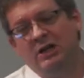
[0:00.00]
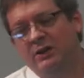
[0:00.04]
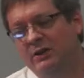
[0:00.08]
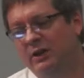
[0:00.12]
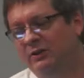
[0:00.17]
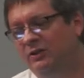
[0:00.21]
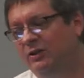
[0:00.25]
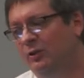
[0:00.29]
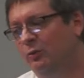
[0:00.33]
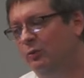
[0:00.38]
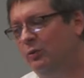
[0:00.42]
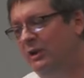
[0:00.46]

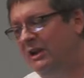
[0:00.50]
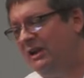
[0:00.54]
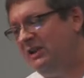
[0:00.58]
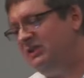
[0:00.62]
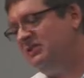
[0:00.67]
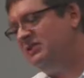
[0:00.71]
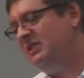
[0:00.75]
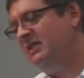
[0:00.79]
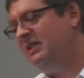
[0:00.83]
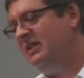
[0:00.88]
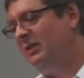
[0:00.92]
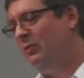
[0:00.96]
that the
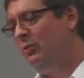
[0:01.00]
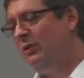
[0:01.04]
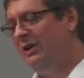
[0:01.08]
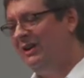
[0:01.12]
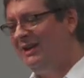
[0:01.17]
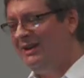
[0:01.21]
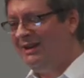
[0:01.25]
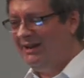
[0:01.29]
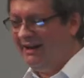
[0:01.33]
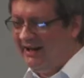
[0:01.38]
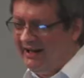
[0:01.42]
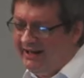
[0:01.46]
reason it would
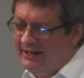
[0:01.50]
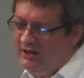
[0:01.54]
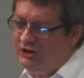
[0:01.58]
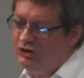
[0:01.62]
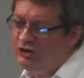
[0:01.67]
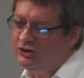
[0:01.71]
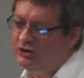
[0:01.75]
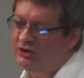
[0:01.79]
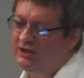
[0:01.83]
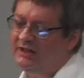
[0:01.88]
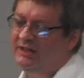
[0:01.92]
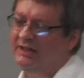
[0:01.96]

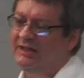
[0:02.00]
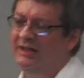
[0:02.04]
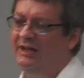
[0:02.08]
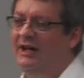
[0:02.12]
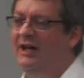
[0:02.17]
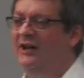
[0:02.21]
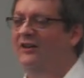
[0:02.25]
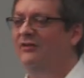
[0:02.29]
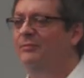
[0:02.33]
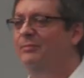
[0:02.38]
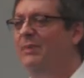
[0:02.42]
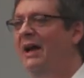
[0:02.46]
occasionally get
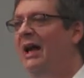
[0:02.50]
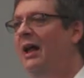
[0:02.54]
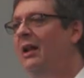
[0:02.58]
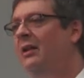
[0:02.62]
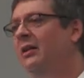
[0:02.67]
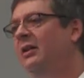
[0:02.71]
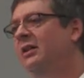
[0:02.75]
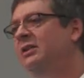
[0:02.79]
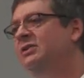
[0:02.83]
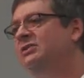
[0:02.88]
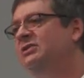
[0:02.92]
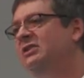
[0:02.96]
out of
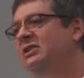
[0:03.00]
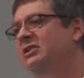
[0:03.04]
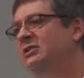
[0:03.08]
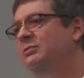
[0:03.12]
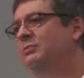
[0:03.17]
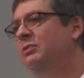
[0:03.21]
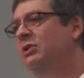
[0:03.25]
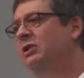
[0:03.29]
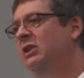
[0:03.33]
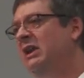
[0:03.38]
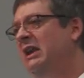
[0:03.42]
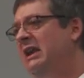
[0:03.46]
balance is
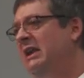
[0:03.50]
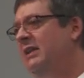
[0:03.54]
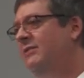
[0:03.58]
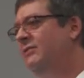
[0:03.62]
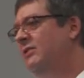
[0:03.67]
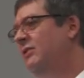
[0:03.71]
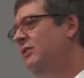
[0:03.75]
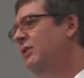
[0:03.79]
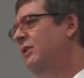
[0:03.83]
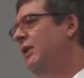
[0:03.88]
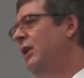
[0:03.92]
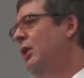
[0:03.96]

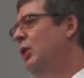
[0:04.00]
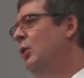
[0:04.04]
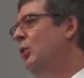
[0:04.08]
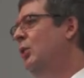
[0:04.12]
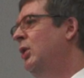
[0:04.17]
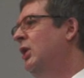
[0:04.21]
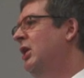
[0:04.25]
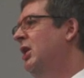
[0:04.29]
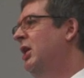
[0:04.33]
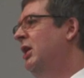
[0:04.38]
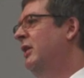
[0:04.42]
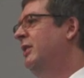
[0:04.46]
even
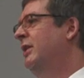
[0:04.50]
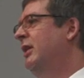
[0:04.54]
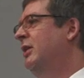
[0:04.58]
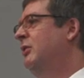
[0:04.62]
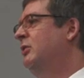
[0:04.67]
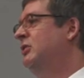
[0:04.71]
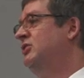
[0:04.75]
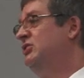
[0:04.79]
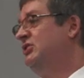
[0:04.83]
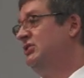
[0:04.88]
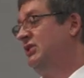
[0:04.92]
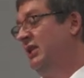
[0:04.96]
though they
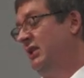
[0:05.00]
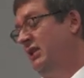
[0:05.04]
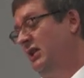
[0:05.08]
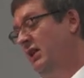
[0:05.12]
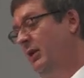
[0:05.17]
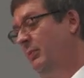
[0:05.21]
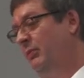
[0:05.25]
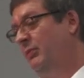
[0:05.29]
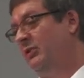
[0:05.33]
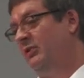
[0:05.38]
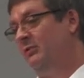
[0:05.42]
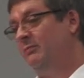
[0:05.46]
had set
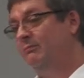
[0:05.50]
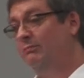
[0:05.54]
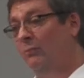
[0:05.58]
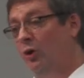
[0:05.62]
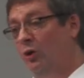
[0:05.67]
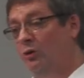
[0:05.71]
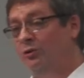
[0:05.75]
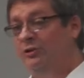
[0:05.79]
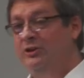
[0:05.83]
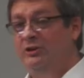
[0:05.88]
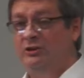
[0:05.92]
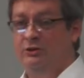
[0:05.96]
up this
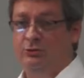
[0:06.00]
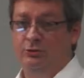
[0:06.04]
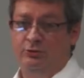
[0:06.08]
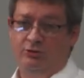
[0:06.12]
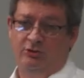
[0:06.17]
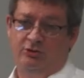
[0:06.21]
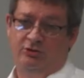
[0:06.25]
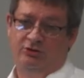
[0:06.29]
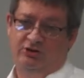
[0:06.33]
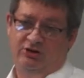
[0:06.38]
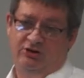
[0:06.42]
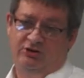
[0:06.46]

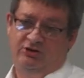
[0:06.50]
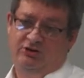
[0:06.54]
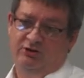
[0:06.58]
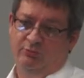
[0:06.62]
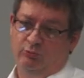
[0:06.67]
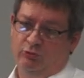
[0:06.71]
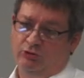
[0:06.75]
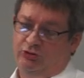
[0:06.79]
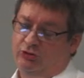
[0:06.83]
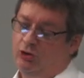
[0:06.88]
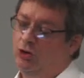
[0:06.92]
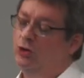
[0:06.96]
multi-user system
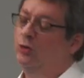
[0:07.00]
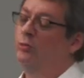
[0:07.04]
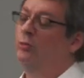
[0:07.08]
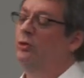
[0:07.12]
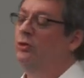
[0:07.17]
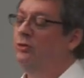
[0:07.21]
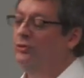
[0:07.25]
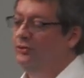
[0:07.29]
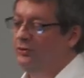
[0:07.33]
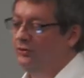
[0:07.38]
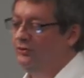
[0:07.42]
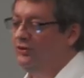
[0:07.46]
with
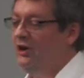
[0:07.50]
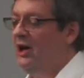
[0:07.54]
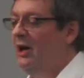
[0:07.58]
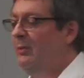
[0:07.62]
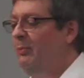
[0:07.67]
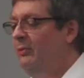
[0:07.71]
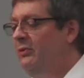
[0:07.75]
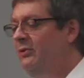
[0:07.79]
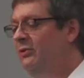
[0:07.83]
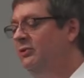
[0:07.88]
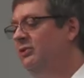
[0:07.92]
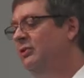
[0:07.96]
terminals on
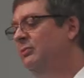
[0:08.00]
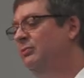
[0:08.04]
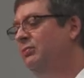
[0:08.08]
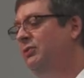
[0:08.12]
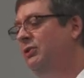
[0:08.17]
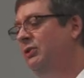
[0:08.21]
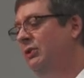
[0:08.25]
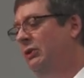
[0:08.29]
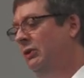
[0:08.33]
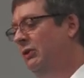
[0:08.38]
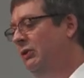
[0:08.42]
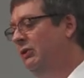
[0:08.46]
top of this
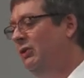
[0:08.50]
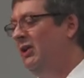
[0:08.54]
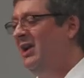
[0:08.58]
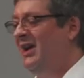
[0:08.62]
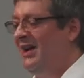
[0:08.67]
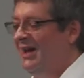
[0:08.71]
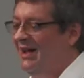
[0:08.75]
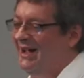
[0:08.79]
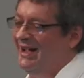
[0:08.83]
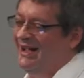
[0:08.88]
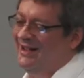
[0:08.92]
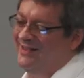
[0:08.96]
computer,
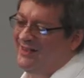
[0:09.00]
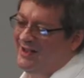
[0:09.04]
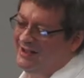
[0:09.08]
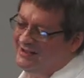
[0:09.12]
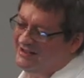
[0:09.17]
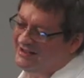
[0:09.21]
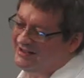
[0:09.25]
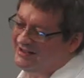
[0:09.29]
they had